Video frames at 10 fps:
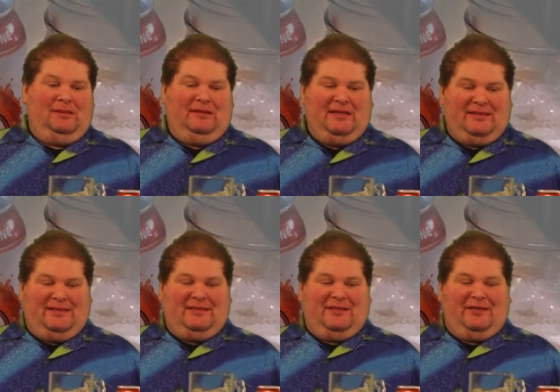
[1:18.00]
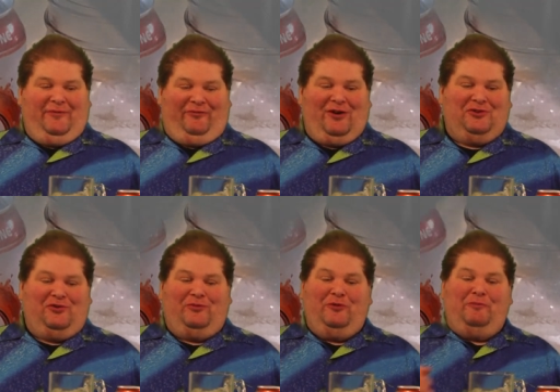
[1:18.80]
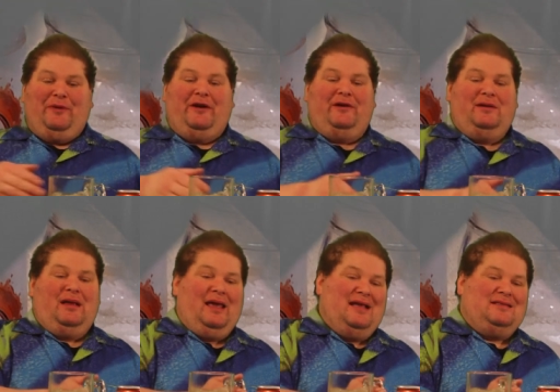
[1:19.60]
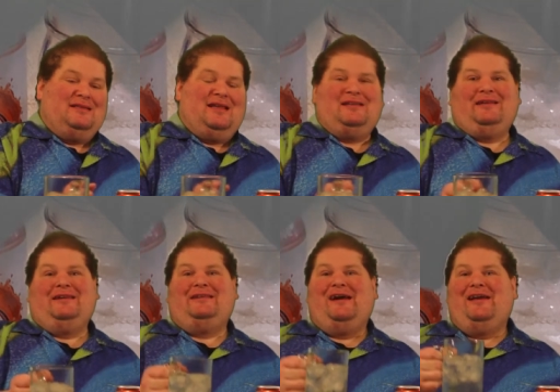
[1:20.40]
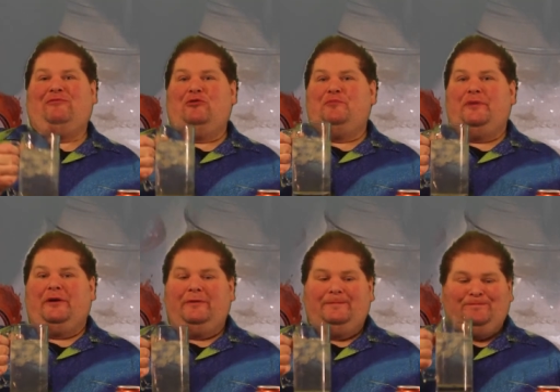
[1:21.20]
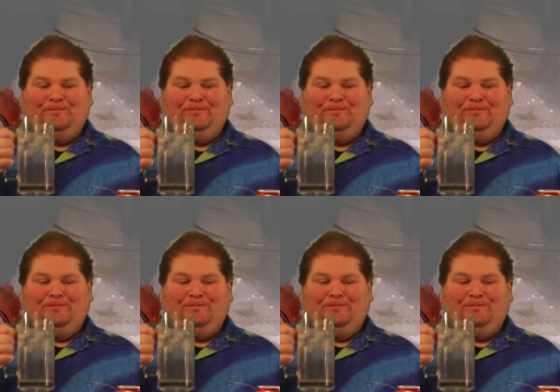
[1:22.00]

This is an affront to root beer. I guess it tastes like diet root beer.